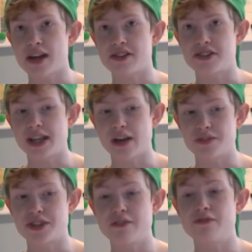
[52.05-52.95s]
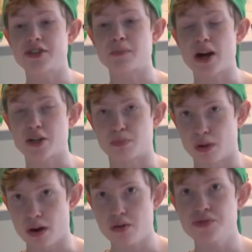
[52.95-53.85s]
as D L C for Smash
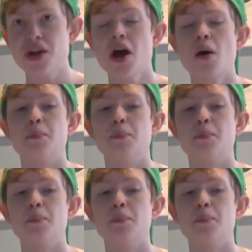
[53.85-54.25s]
Bros,